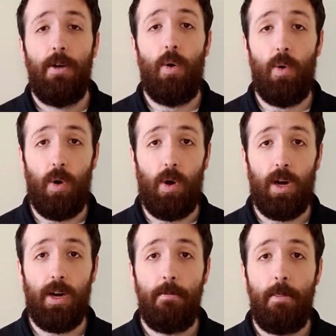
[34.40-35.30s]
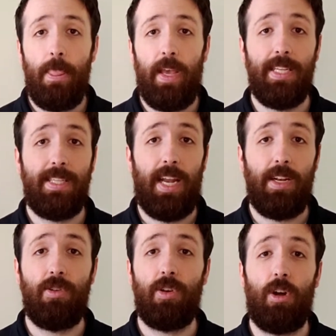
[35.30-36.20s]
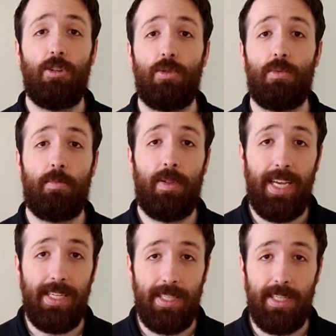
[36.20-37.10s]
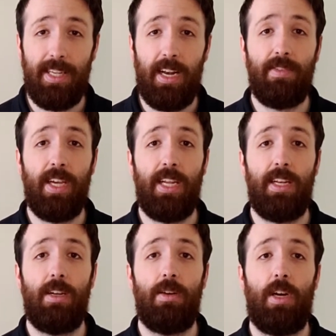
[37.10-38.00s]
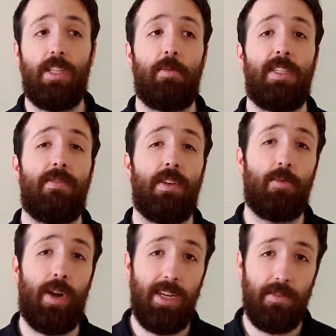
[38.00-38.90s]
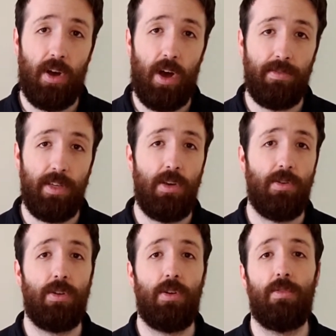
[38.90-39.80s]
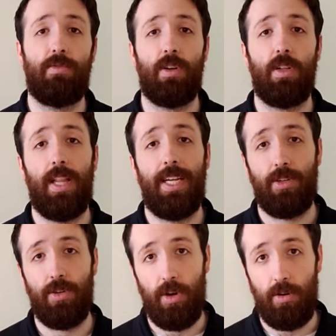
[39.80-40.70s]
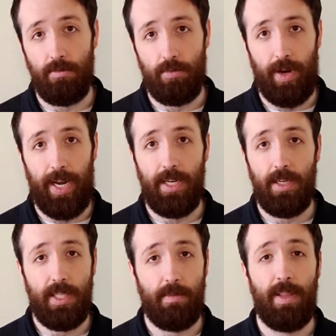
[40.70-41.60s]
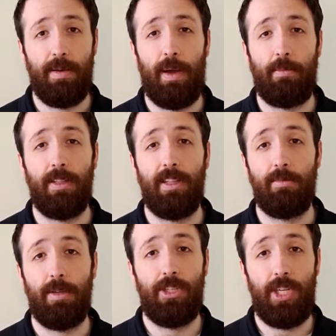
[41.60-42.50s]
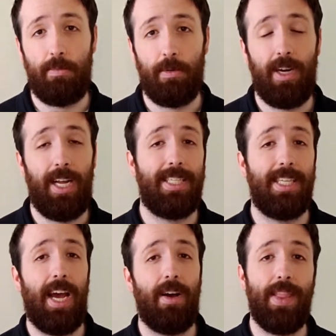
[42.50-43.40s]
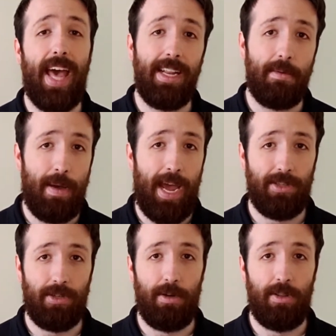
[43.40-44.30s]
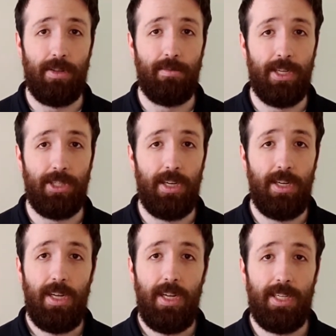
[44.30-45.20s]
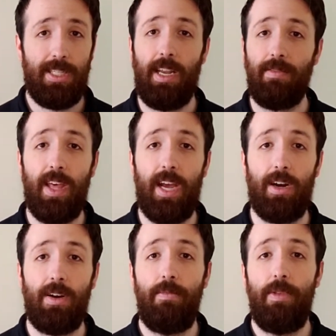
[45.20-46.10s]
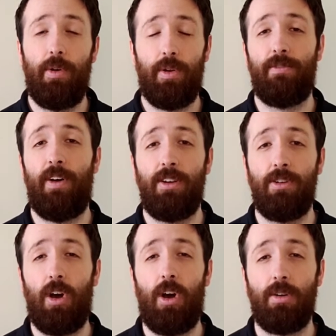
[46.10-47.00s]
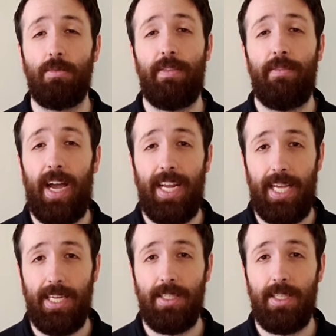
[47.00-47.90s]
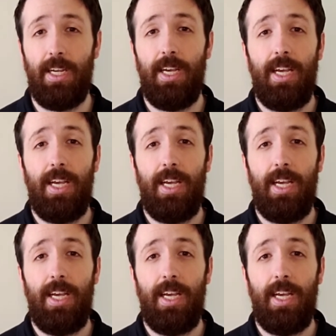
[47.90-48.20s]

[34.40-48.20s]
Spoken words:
Or instead, you could also replace. Instead of getting a specific brand of coffee, you could go for a lesser known brand, something that might be a little bit cheaper, and see how that impacts your monthly budget to save there. Or the final R, refinance.